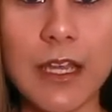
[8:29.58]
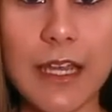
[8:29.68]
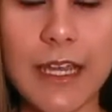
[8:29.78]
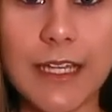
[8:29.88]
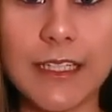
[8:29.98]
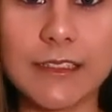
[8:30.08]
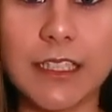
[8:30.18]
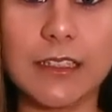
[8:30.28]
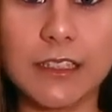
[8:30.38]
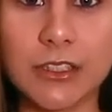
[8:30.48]

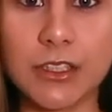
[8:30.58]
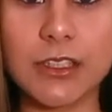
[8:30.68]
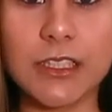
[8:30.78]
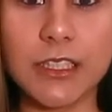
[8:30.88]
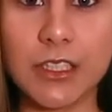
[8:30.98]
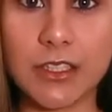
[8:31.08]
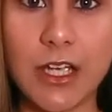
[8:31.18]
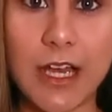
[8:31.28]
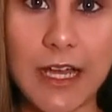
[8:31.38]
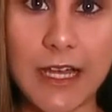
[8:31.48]
and literally
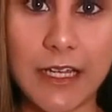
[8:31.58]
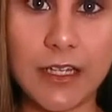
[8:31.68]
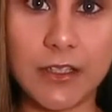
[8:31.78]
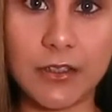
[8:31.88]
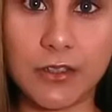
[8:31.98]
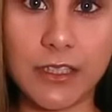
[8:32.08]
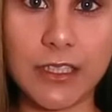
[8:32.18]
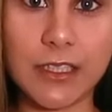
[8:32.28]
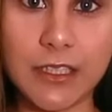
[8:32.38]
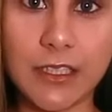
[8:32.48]
tie a knot
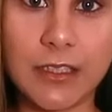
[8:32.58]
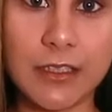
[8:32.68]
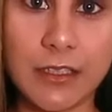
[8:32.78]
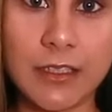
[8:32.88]
in it.